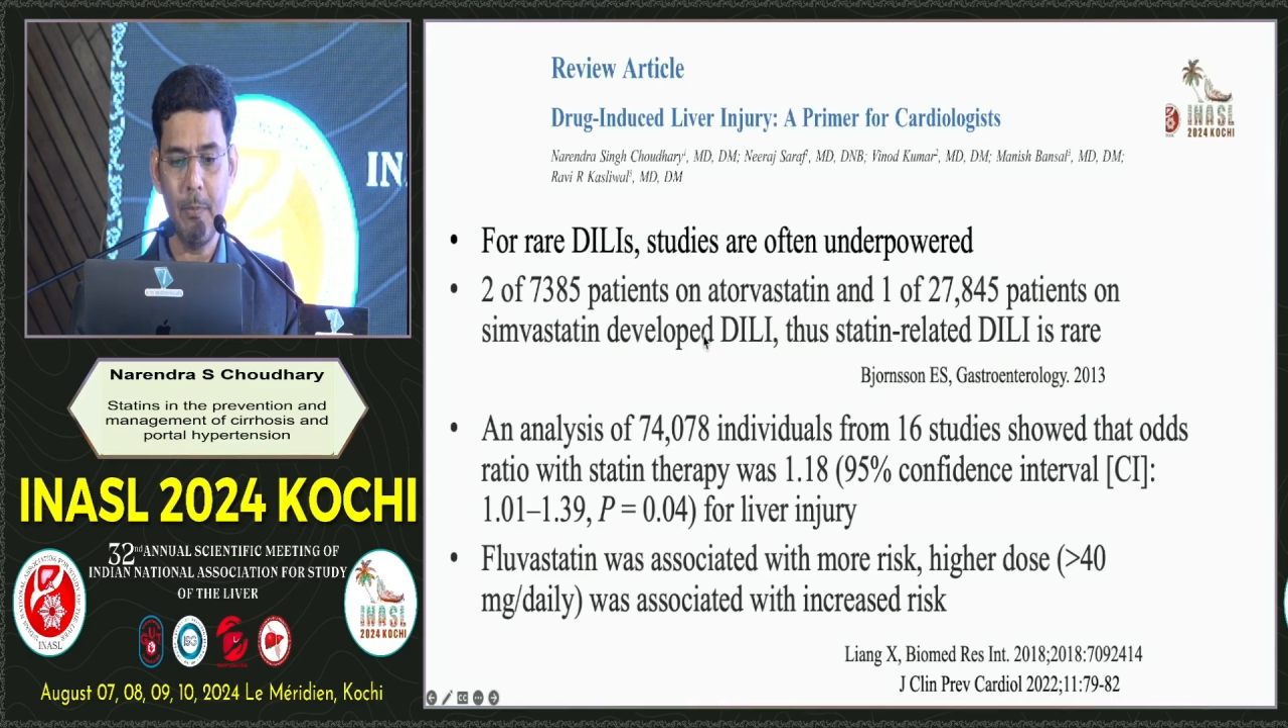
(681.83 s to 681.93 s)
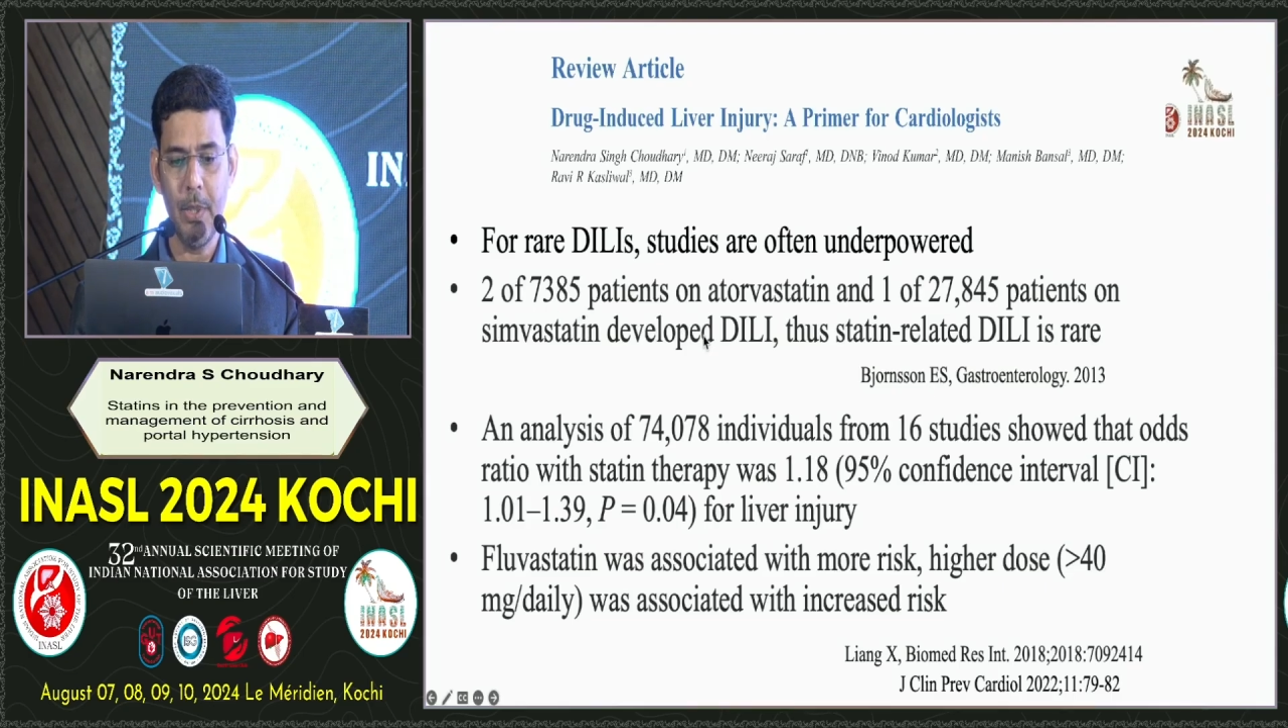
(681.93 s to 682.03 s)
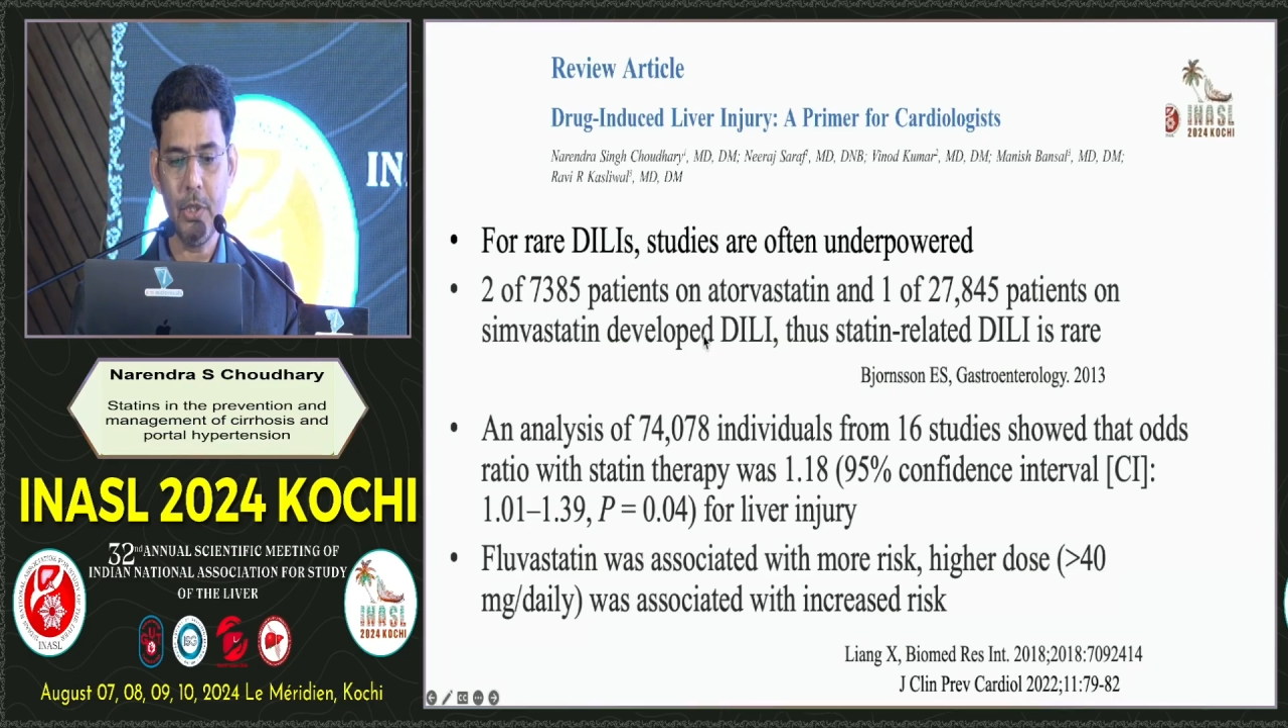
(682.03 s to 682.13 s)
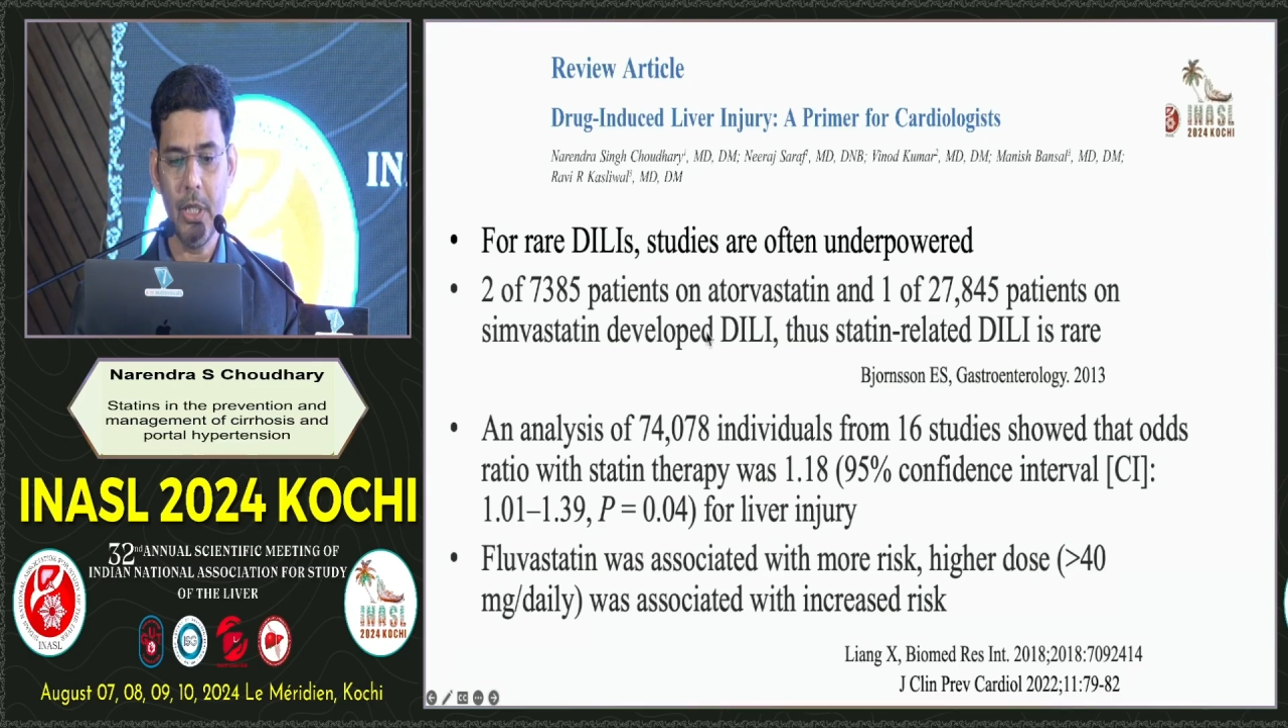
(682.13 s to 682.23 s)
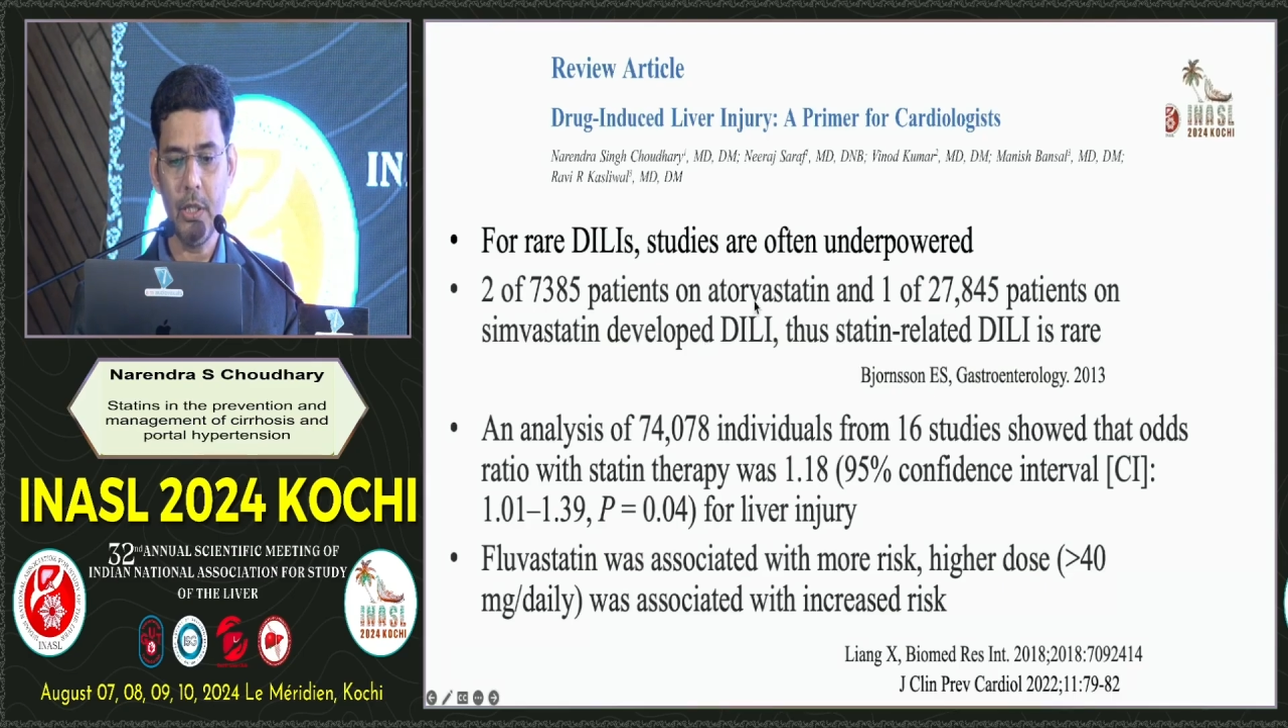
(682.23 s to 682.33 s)

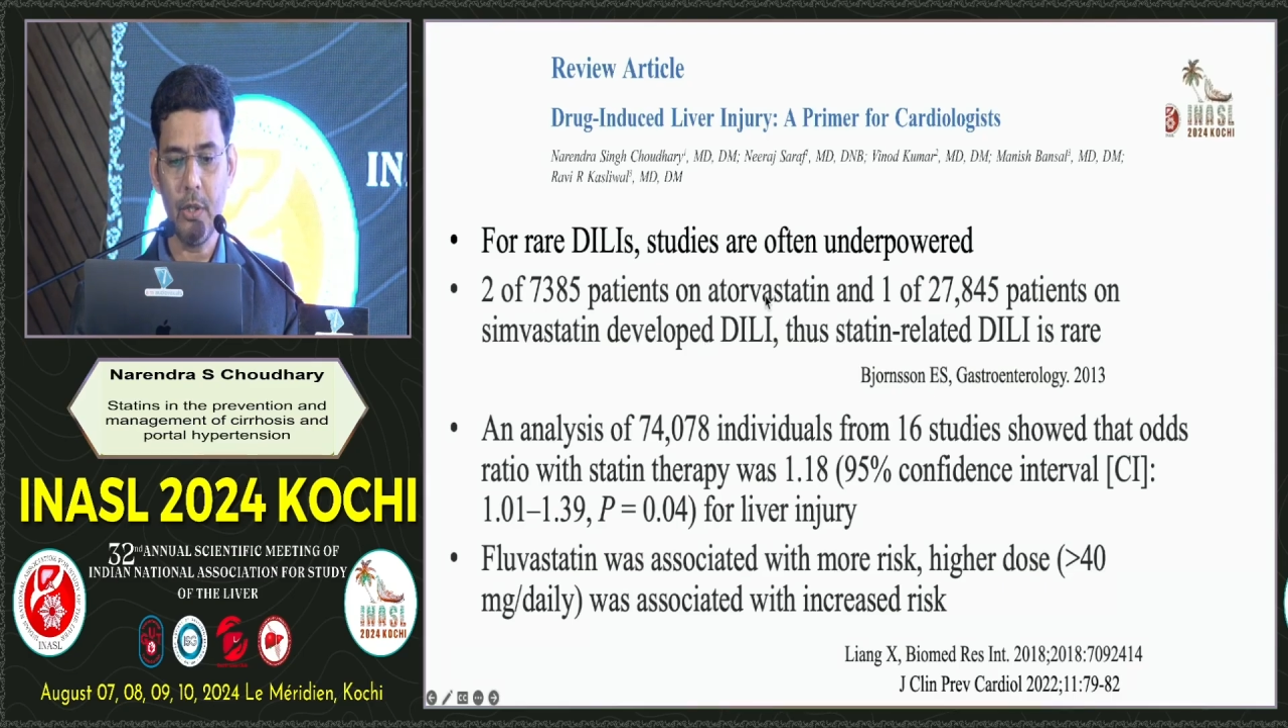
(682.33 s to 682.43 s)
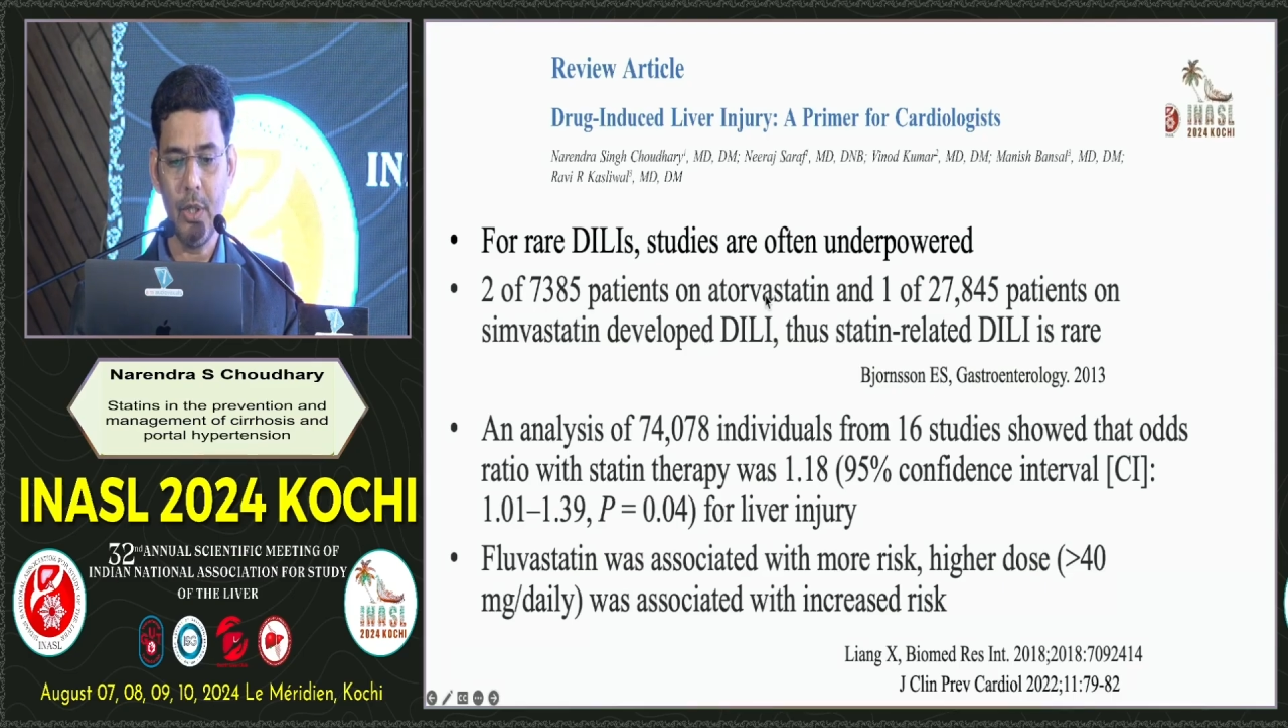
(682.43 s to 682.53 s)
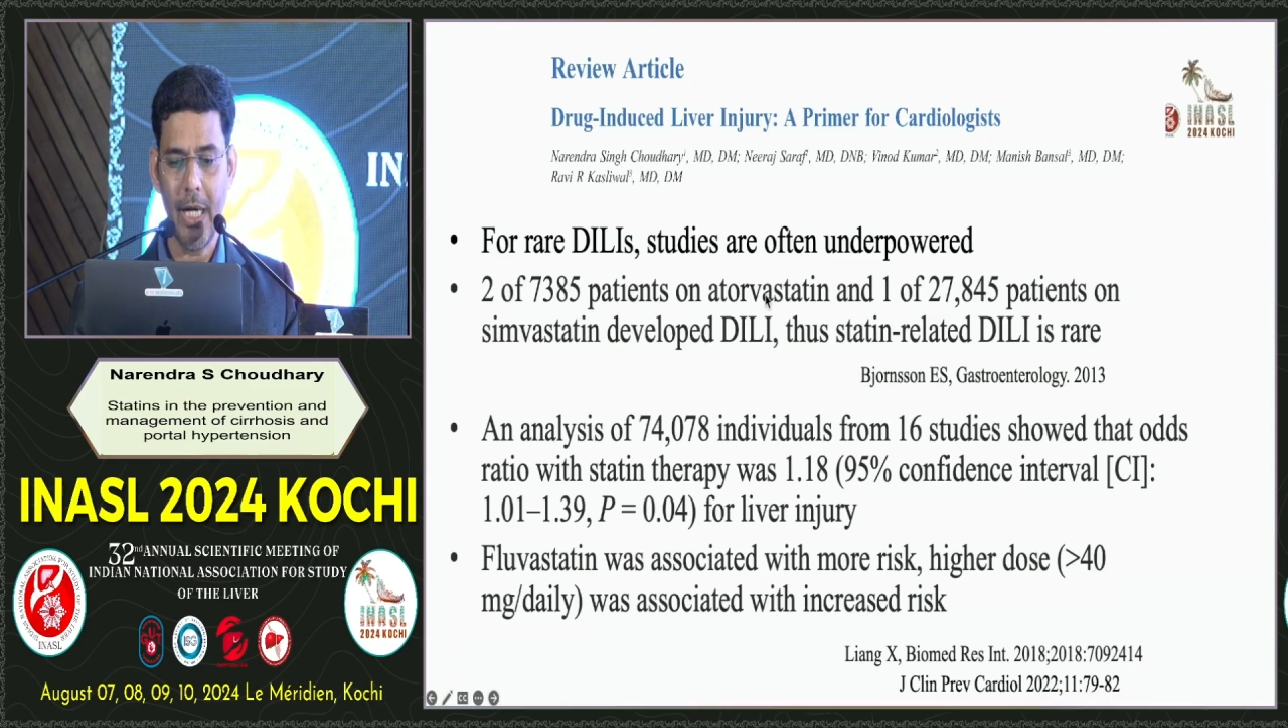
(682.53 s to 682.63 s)
patients on